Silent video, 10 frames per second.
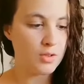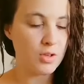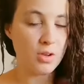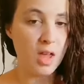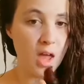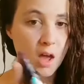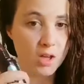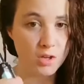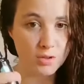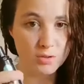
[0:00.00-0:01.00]
So yeah,
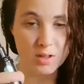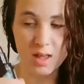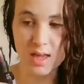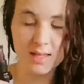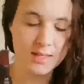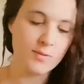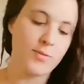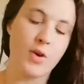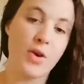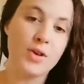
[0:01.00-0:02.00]
I use this
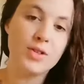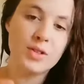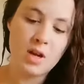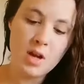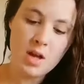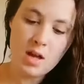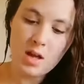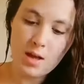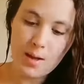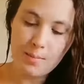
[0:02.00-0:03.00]
first,
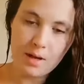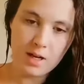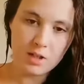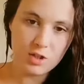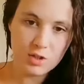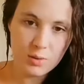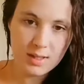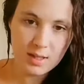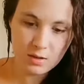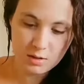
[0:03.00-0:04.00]
and I just
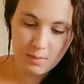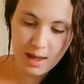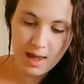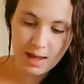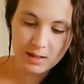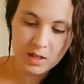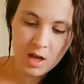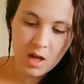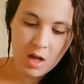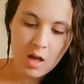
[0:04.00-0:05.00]
squeeze it onto my hand.